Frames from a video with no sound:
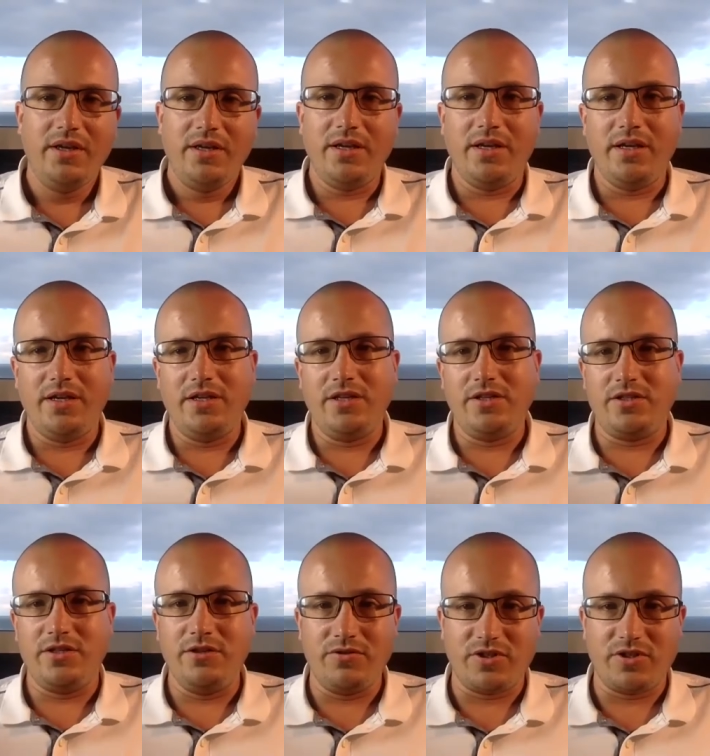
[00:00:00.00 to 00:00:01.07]
is
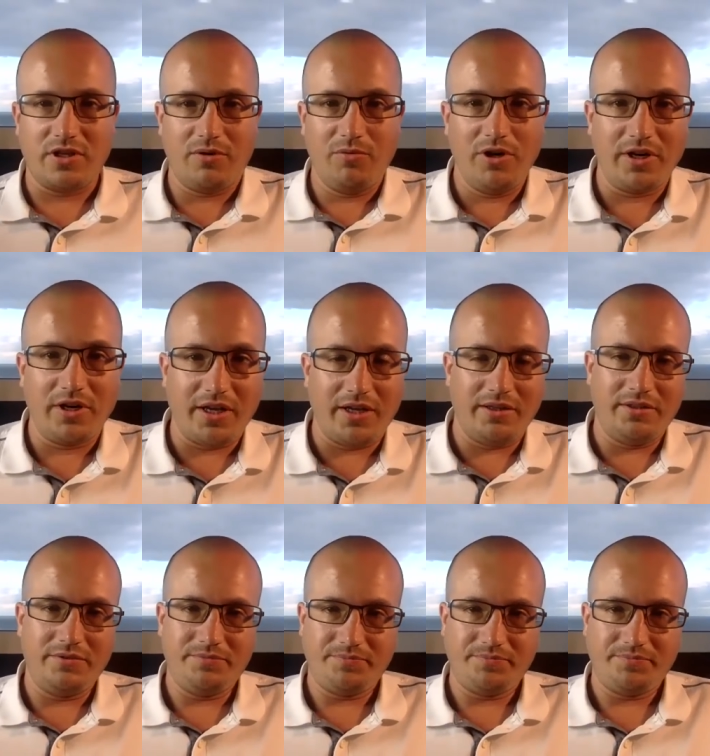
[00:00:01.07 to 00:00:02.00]
you start working,